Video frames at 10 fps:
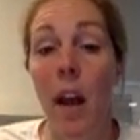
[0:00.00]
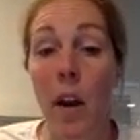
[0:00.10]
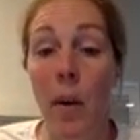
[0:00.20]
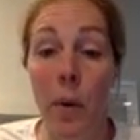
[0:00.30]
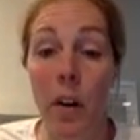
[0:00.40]

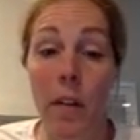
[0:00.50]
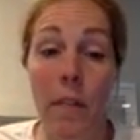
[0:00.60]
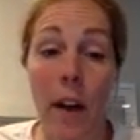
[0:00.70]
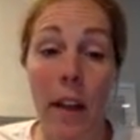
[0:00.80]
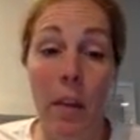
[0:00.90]
In order to
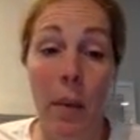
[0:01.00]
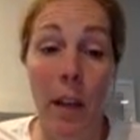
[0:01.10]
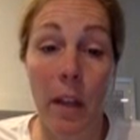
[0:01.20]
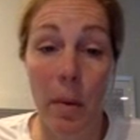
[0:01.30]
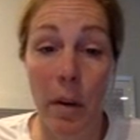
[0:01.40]
find the
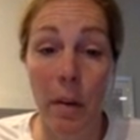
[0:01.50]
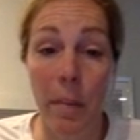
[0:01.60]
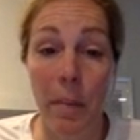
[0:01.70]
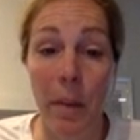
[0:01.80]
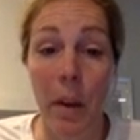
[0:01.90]
way through,
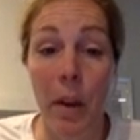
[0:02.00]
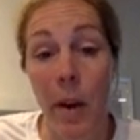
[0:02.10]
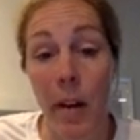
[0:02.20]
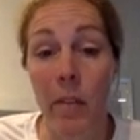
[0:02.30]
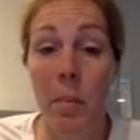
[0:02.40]

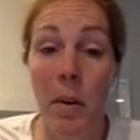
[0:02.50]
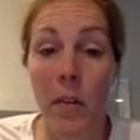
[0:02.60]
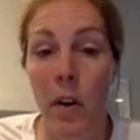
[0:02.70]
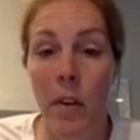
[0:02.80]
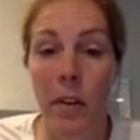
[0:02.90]
you have to move
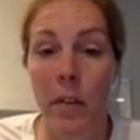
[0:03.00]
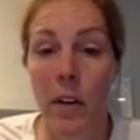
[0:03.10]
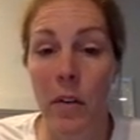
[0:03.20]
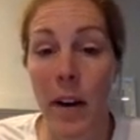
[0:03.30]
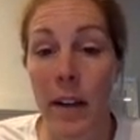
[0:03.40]
in all different
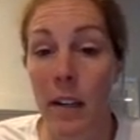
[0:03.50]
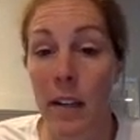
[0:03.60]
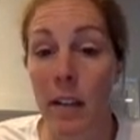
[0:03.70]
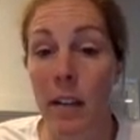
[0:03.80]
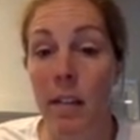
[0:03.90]

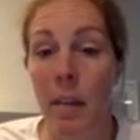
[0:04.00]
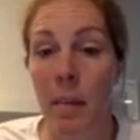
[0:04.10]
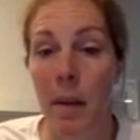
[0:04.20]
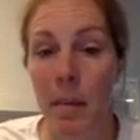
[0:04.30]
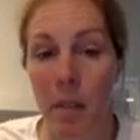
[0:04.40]
directions,
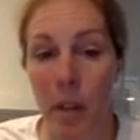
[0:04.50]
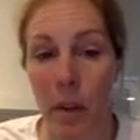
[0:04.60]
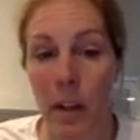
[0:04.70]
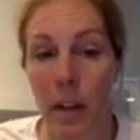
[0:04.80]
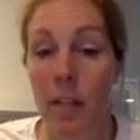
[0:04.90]
sometimes
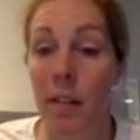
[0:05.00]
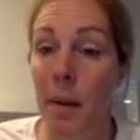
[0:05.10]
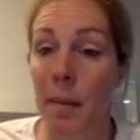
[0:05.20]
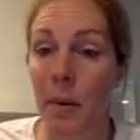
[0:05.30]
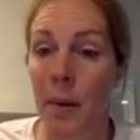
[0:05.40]
slowly,
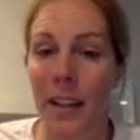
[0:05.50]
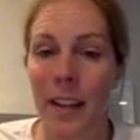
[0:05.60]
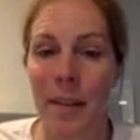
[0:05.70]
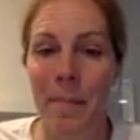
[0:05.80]
sometimes quickly.